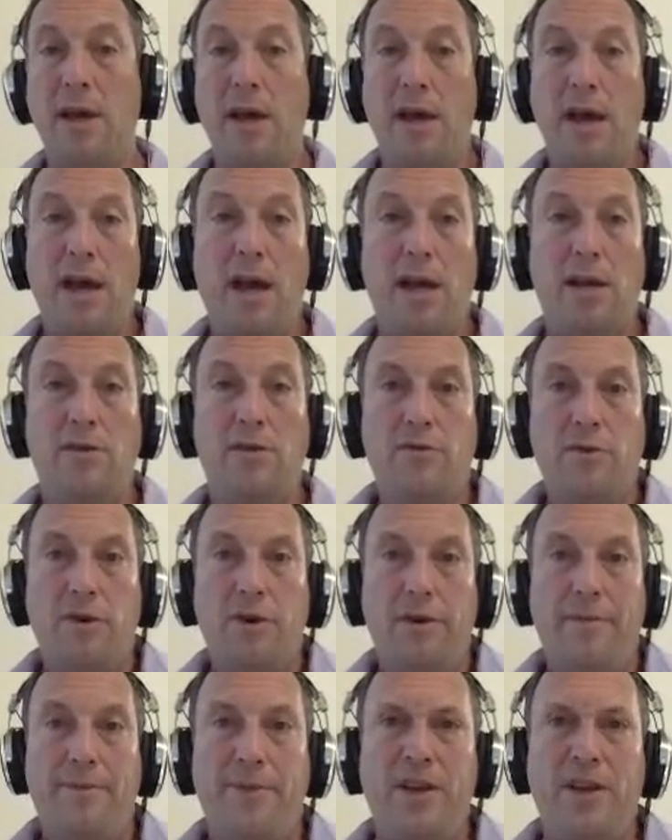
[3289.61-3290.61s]
And
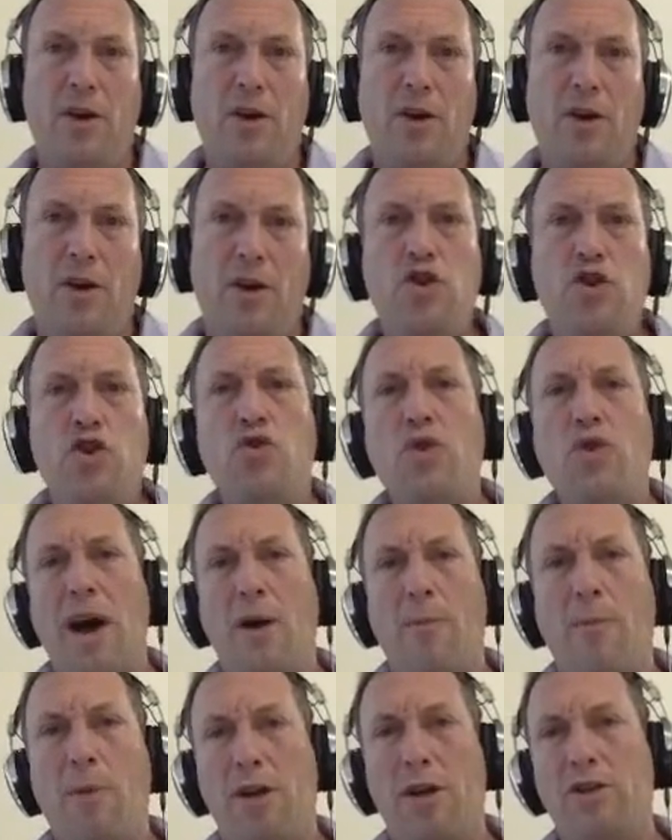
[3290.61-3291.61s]
you know, we knew
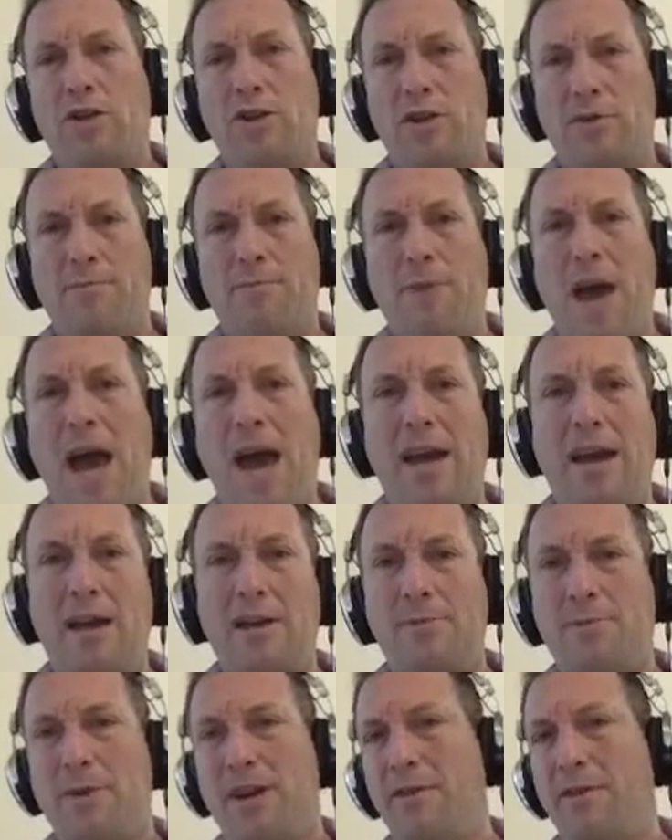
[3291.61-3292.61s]
how much
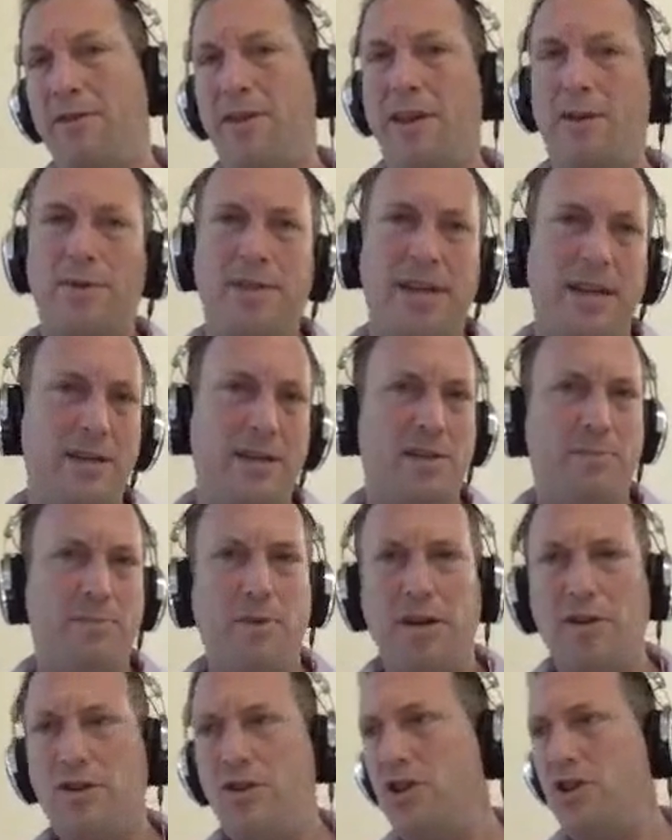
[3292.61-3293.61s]
baggage, but everything was on a
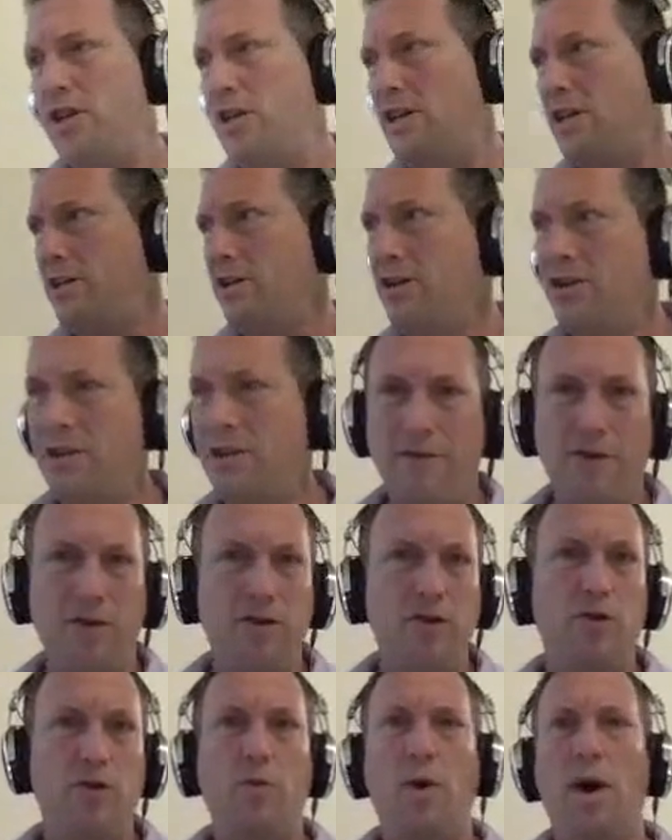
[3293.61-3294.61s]
spreadsheet and you never
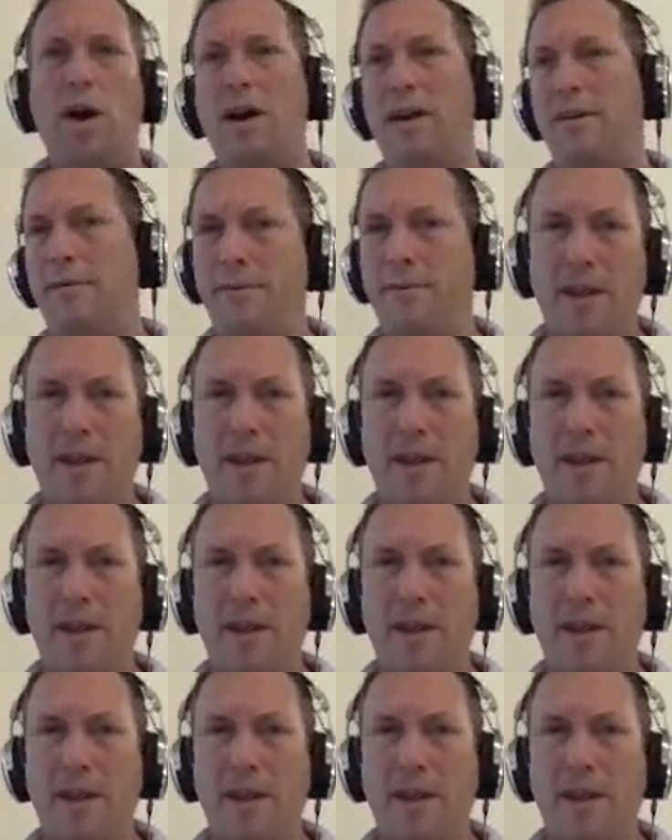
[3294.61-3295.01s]
knew what.